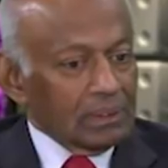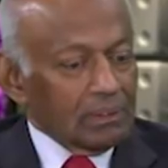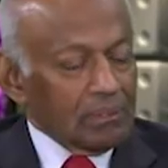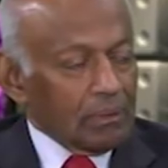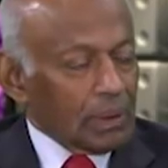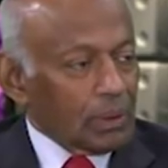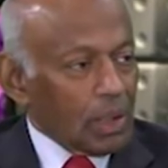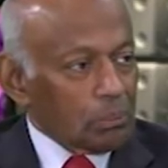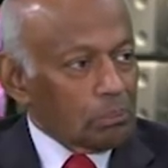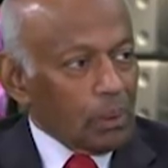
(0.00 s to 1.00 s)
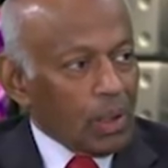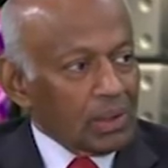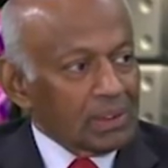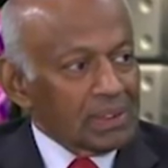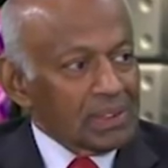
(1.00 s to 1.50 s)
we were not
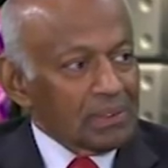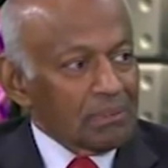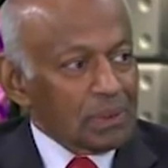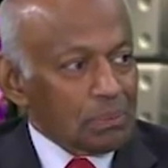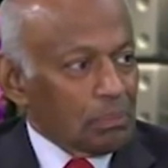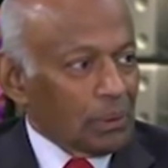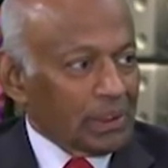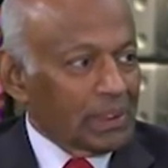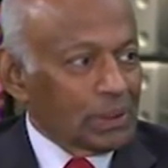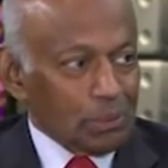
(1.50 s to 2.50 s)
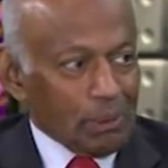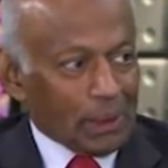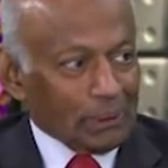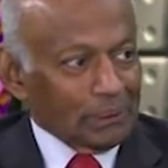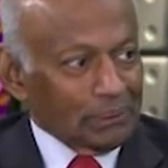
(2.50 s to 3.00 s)
born smoking
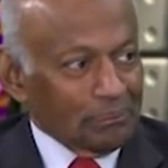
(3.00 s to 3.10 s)
tobacco.